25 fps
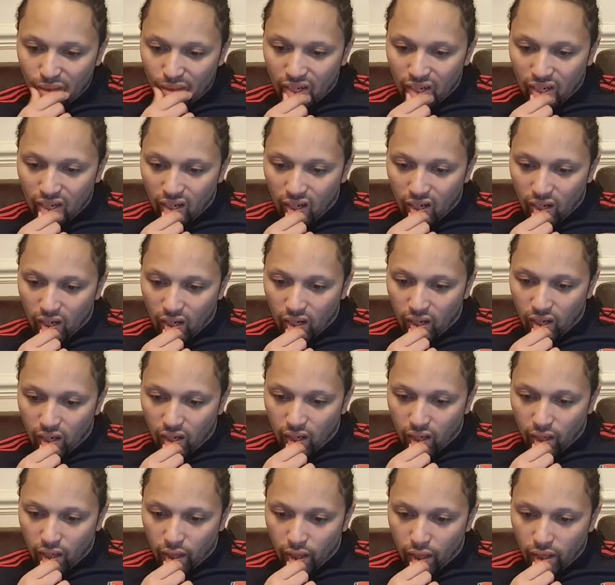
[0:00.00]

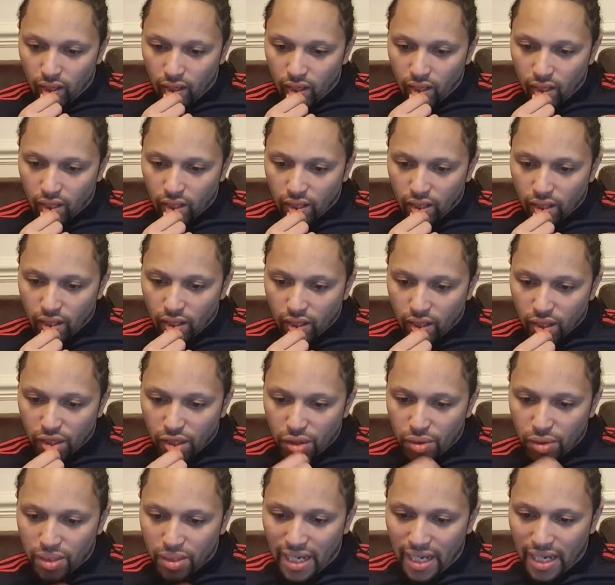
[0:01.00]

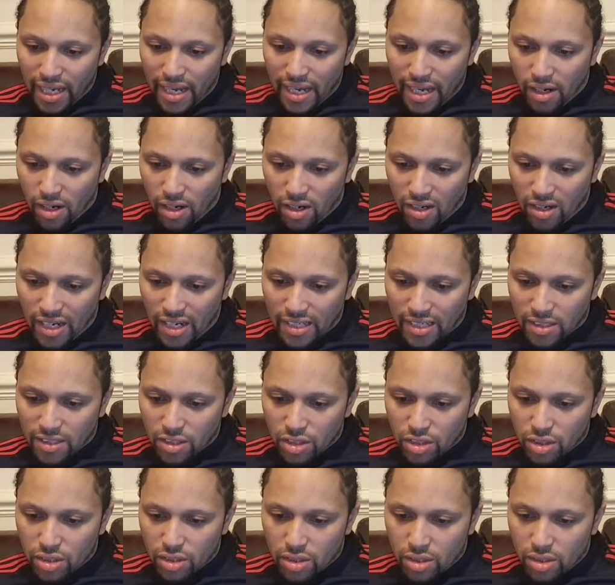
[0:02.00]
UK
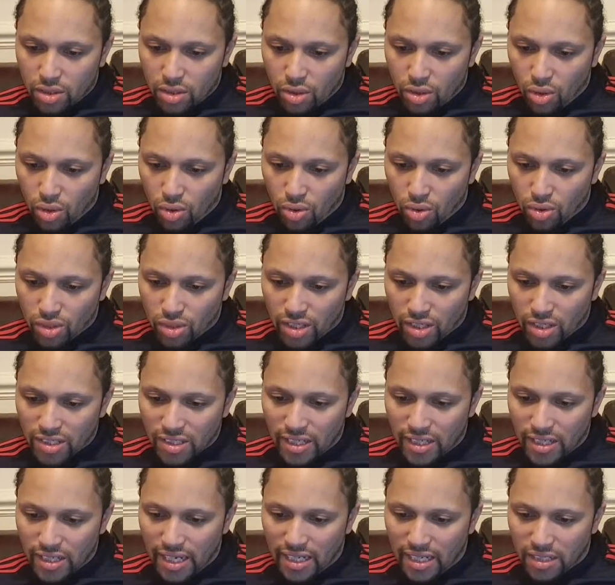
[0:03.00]
Alex Corner
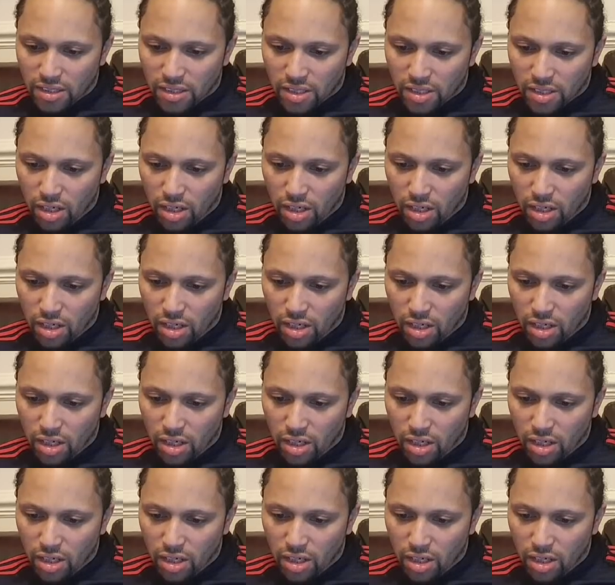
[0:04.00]
says,